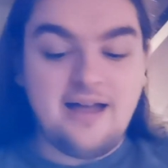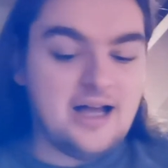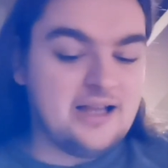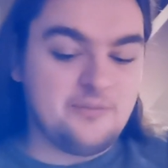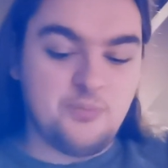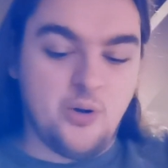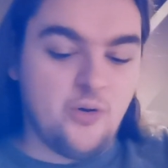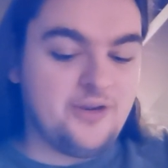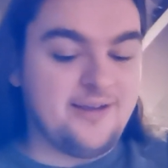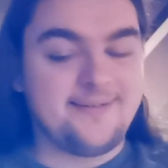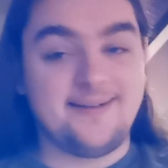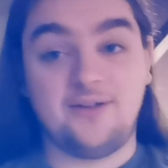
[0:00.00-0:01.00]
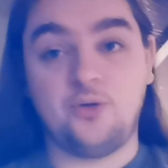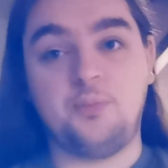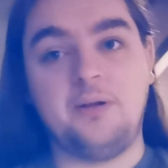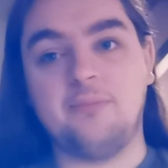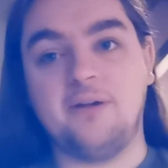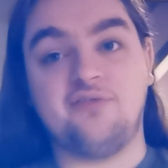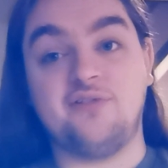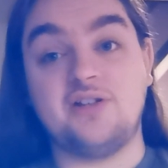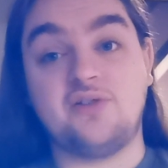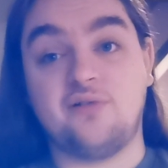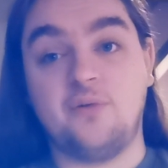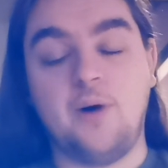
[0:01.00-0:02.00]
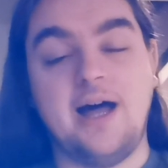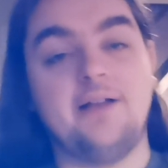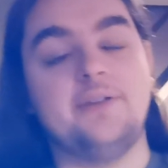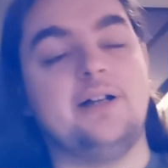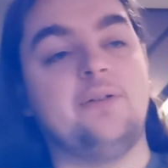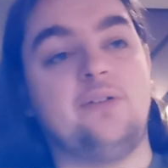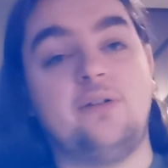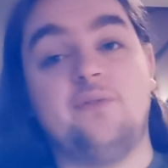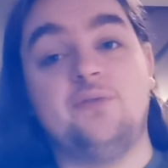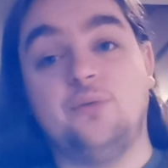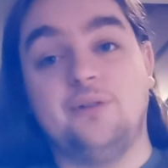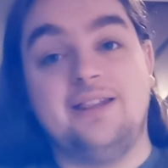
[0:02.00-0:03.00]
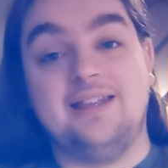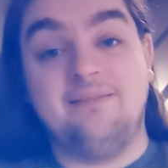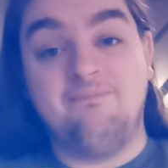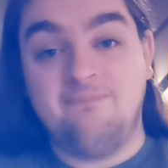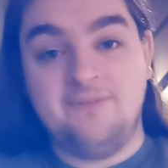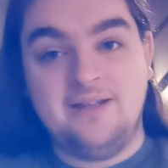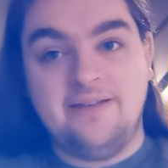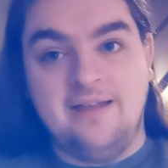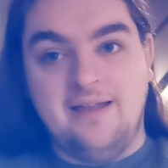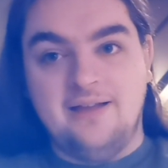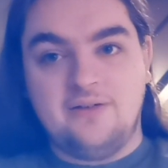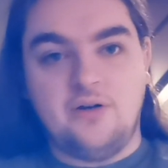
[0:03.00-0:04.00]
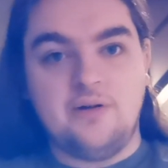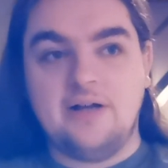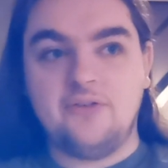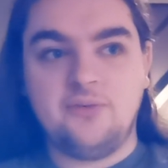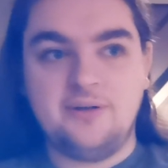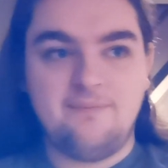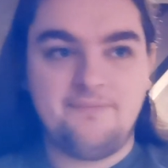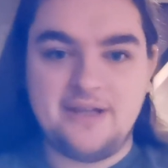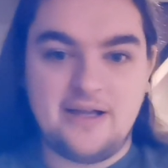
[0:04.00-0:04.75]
I bought this and it's just my fridge for a while now, so I've not really got around to it.